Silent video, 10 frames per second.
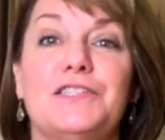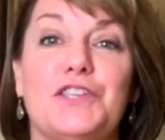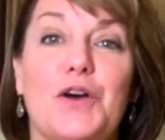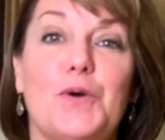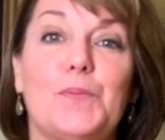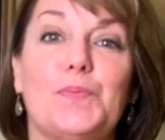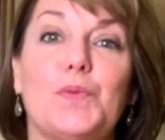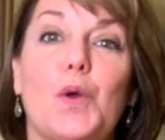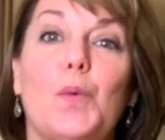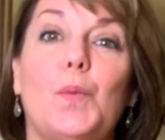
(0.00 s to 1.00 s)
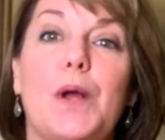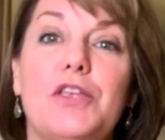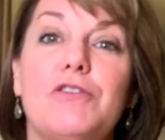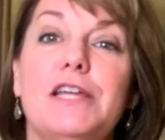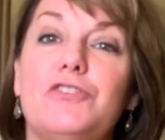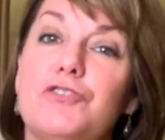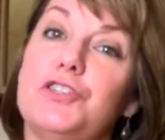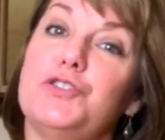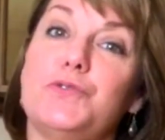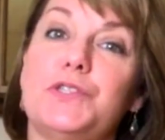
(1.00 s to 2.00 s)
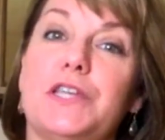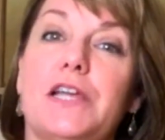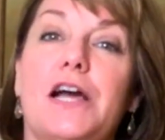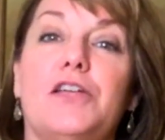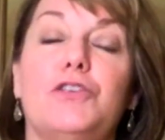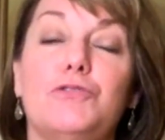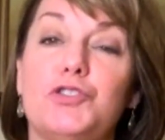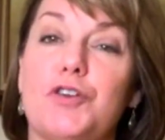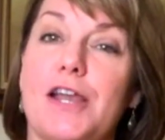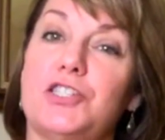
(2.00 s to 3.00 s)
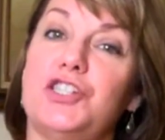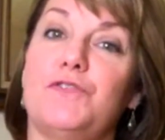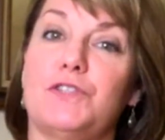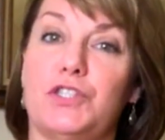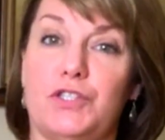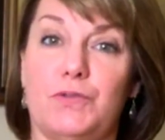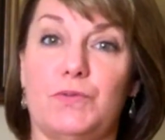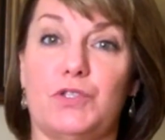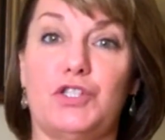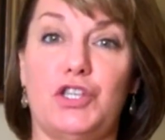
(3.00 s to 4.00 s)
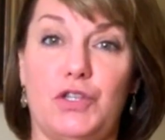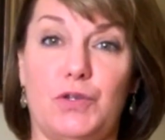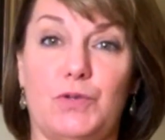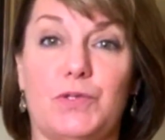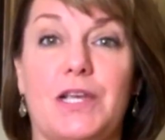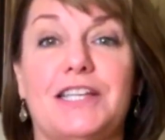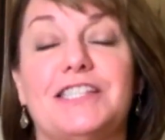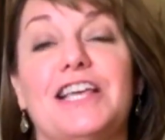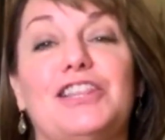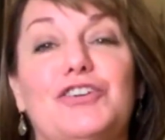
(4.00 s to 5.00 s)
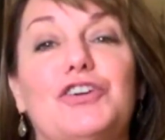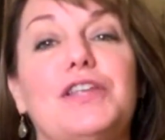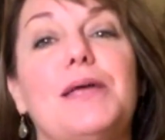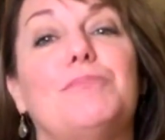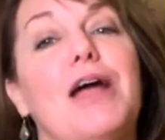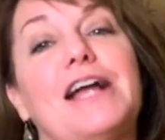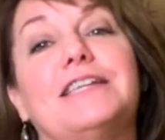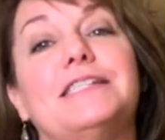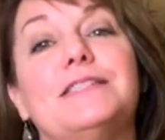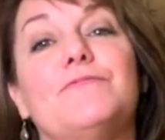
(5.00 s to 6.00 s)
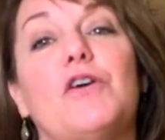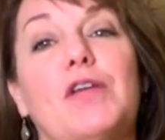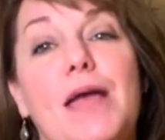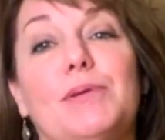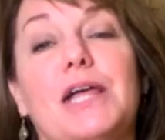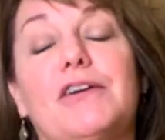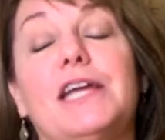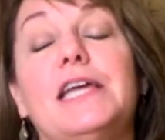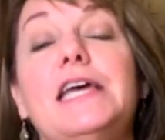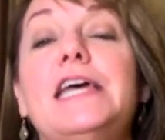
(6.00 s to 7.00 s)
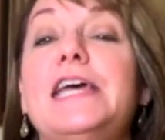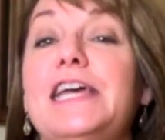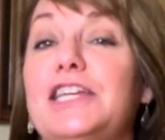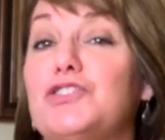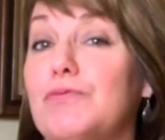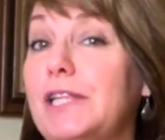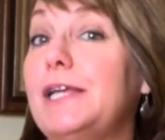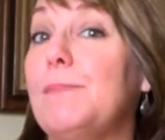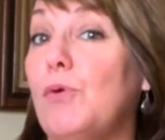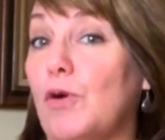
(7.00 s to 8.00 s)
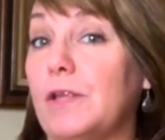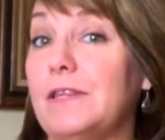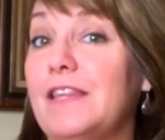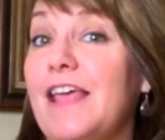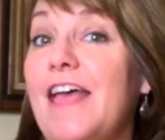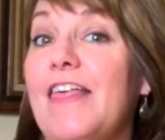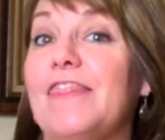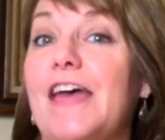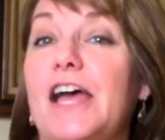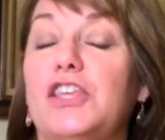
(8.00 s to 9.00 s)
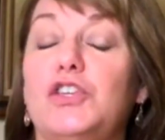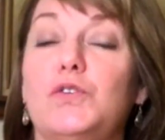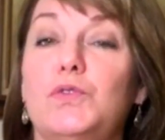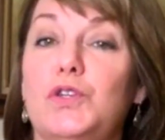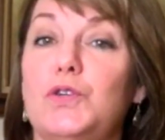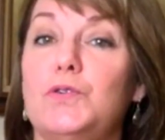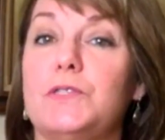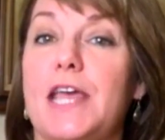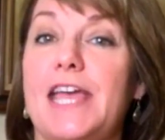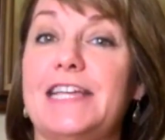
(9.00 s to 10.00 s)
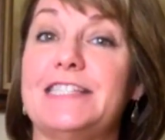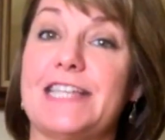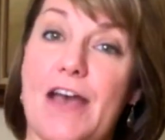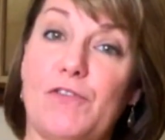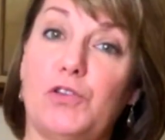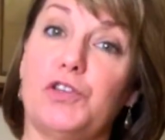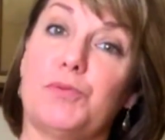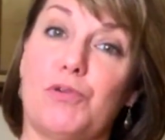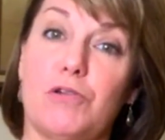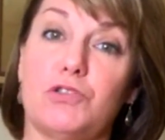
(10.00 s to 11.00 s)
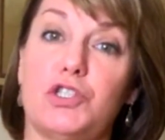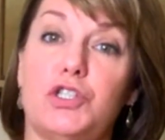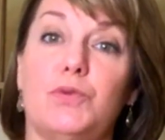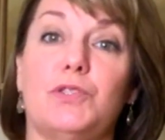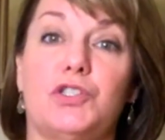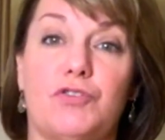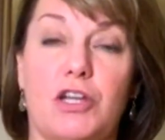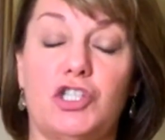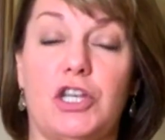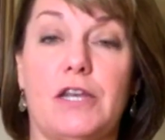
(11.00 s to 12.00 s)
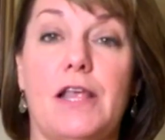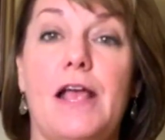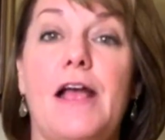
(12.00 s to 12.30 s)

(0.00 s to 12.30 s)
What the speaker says: So when you're introducing a new strategy for students to use as they learn and practice vocabulary, it's really important that you use a scaffolded approach to instruction